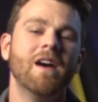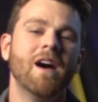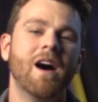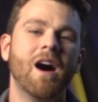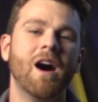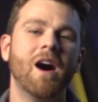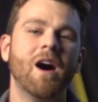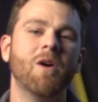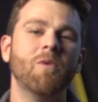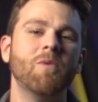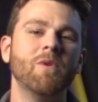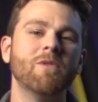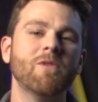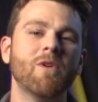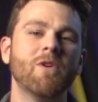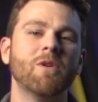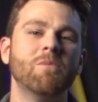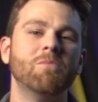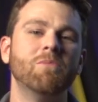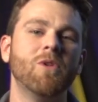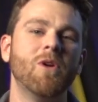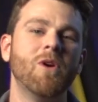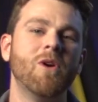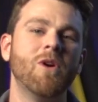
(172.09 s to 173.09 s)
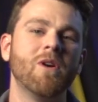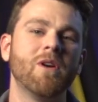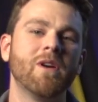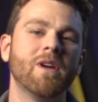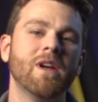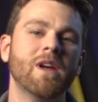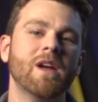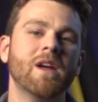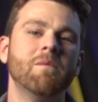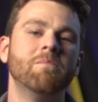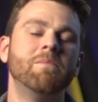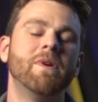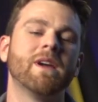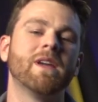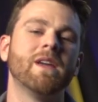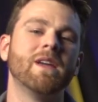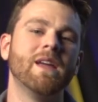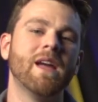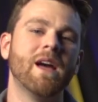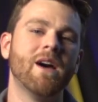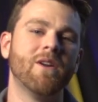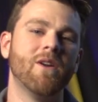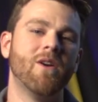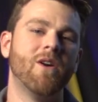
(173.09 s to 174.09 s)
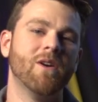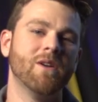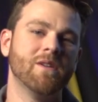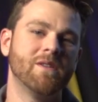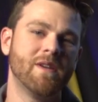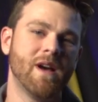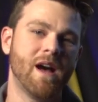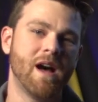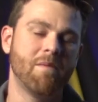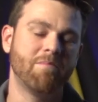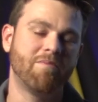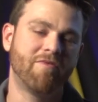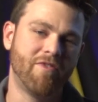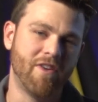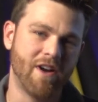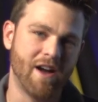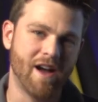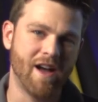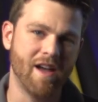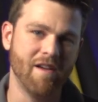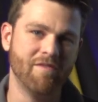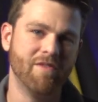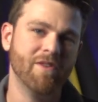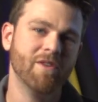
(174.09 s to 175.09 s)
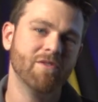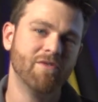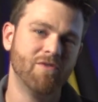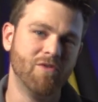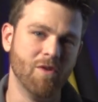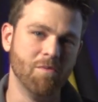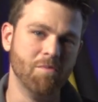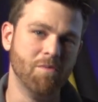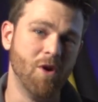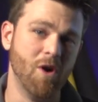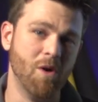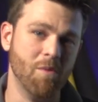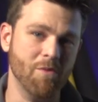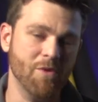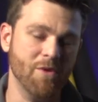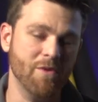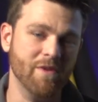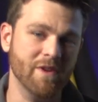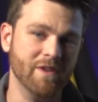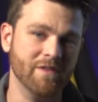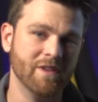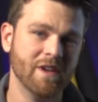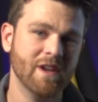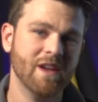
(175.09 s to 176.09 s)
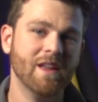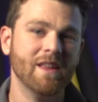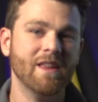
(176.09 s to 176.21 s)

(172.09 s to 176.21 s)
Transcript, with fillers: Uh, we wrote a blog picking out our top five football movies.